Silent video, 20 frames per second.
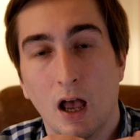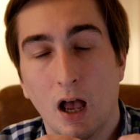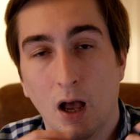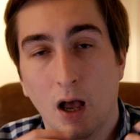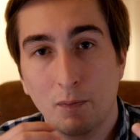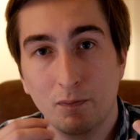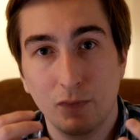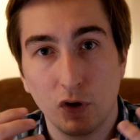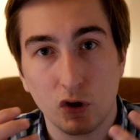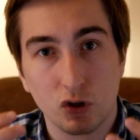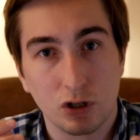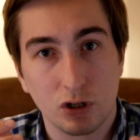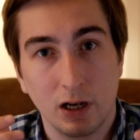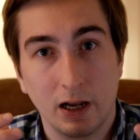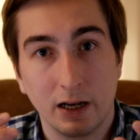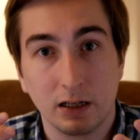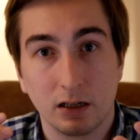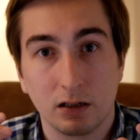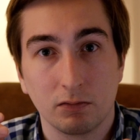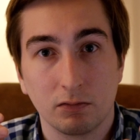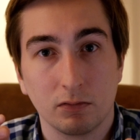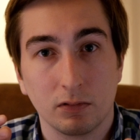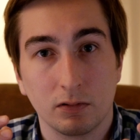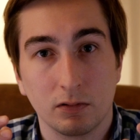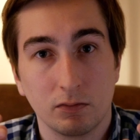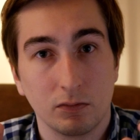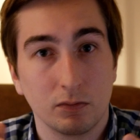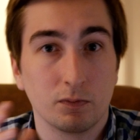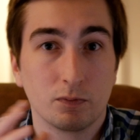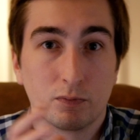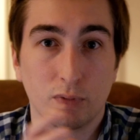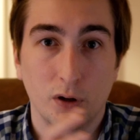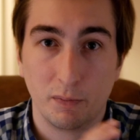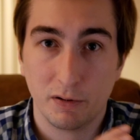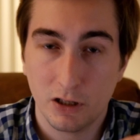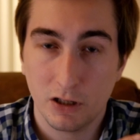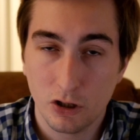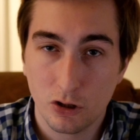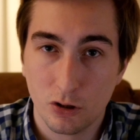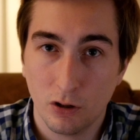And much like
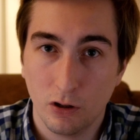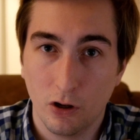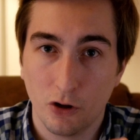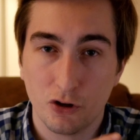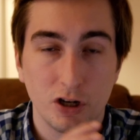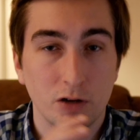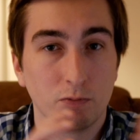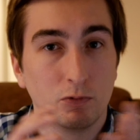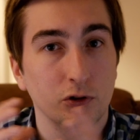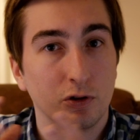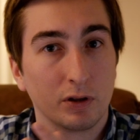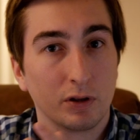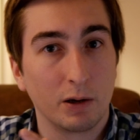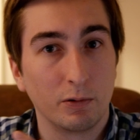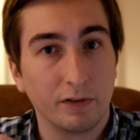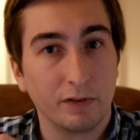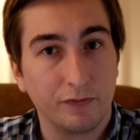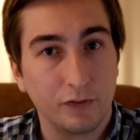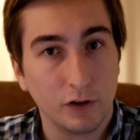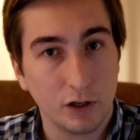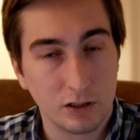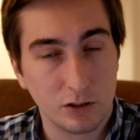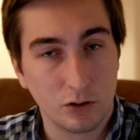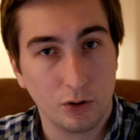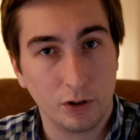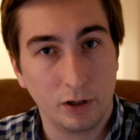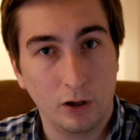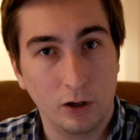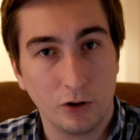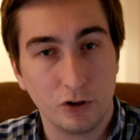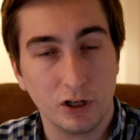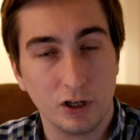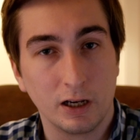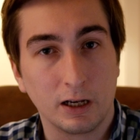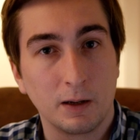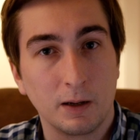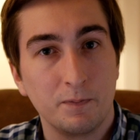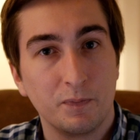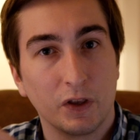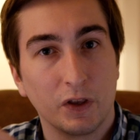propositional logic, we'll do that with first order
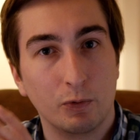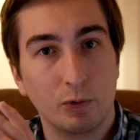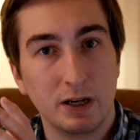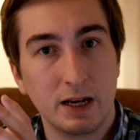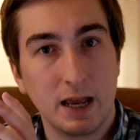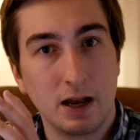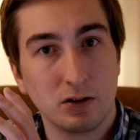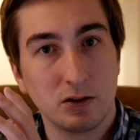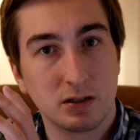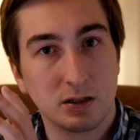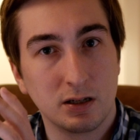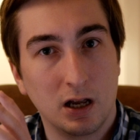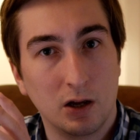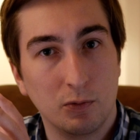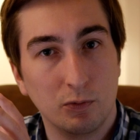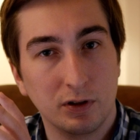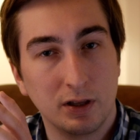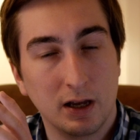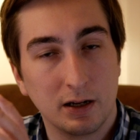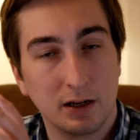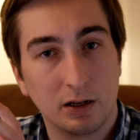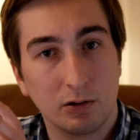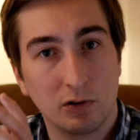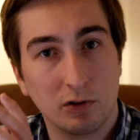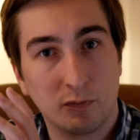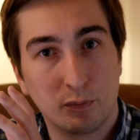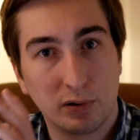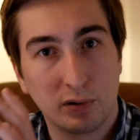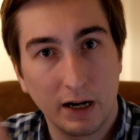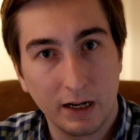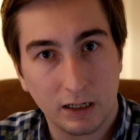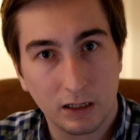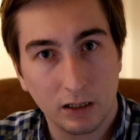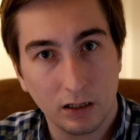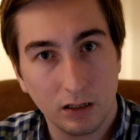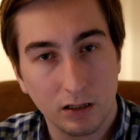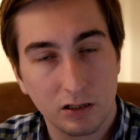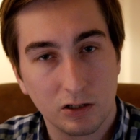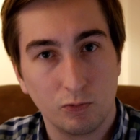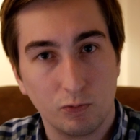logic. We now start with the idea of
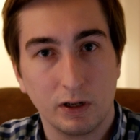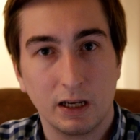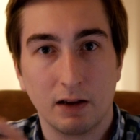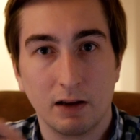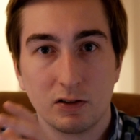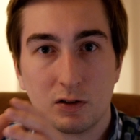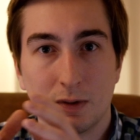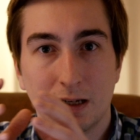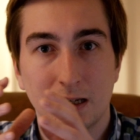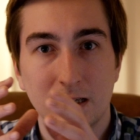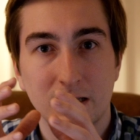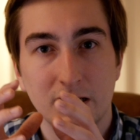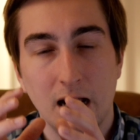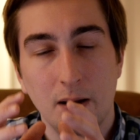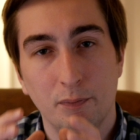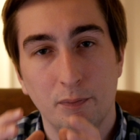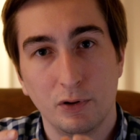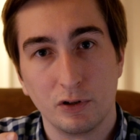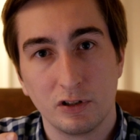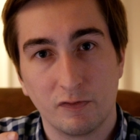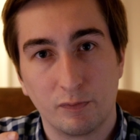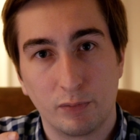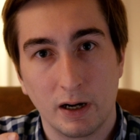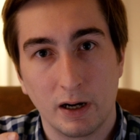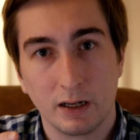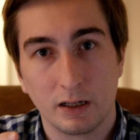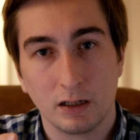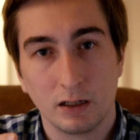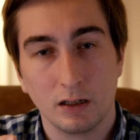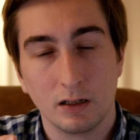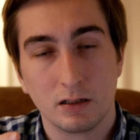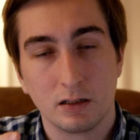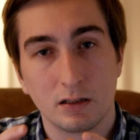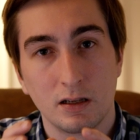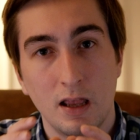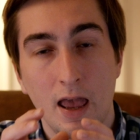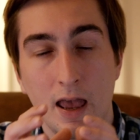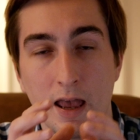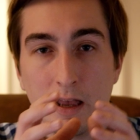predicates. We gave some examples of predicates.